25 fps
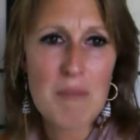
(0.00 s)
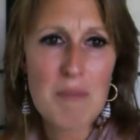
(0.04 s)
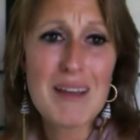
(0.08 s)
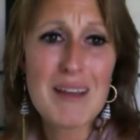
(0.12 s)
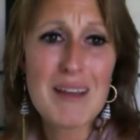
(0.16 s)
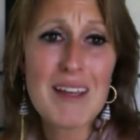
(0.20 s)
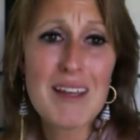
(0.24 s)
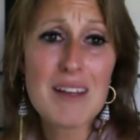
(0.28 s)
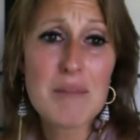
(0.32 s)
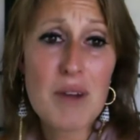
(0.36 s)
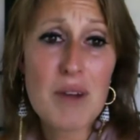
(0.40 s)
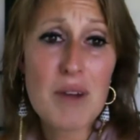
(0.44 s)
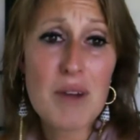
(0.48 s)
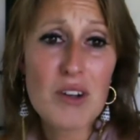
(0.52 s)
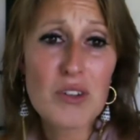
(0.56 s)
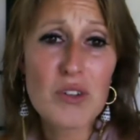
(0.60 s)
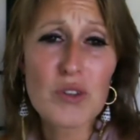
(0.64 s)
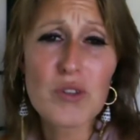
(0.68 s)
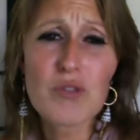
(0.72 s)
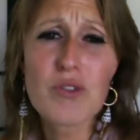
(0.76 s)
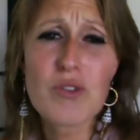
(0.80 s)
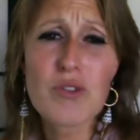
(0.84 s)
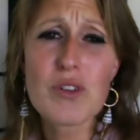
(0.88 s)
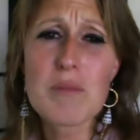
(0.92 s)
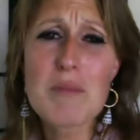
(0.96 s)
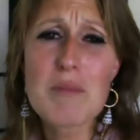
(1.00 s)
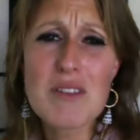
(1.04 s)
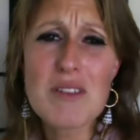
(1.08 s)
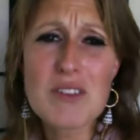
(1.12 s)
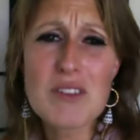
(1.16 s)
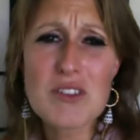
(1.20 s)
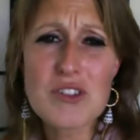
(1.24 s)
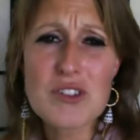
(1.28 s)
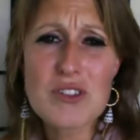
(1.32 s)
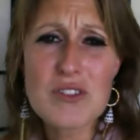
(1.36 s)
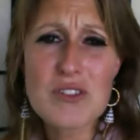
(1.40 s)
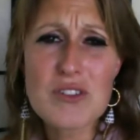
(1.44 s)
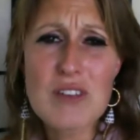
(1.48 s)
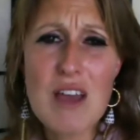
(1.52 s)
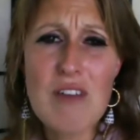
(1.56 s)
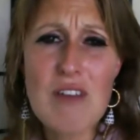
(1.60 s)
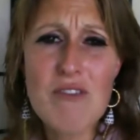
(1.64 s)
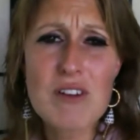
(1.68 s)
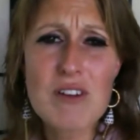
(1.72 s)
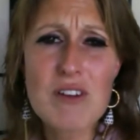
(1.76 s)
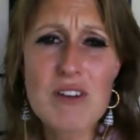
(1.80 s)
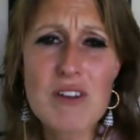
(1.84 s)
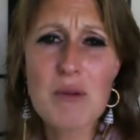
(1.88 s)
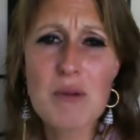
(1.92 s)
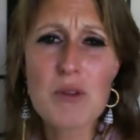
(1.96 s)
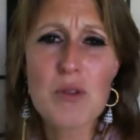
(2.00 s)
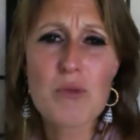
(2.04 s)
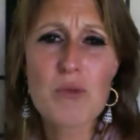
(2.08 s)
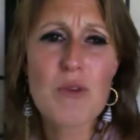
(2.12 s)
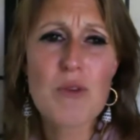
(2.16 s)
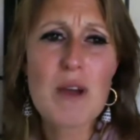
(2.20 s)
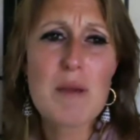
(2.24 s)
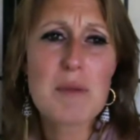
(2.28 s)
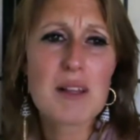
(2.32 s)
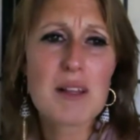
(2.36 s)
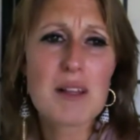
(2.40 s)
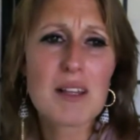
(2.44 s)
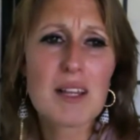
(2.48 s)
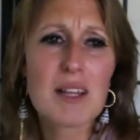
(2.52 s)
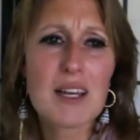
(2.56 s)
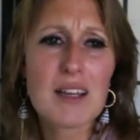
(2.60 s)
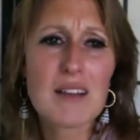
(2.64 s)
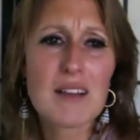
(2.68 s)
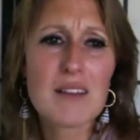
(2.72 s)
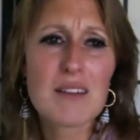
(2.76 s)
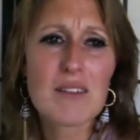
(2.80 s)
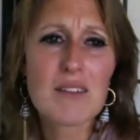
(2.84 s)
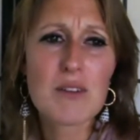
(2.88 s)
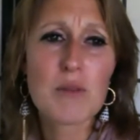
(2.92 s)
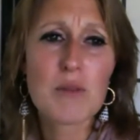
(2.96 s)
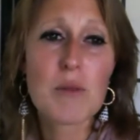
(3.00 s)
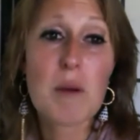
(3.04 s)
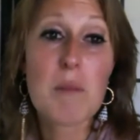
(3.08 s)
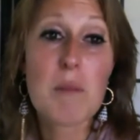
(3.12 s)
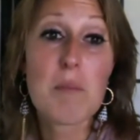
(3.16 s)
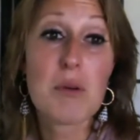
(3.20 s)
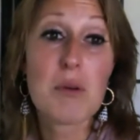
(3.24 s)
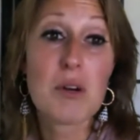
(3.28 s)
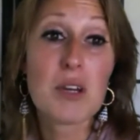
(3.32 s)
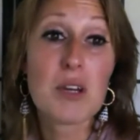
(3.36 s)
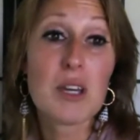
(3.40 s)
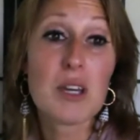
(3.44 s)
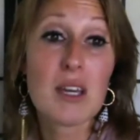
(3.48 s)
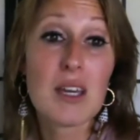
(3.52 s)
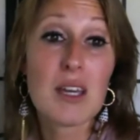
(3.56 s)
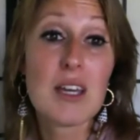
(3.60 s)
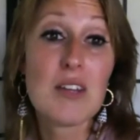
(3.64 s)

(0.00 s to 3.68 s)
My inbox is full of messages every day with right clients whom I'm booking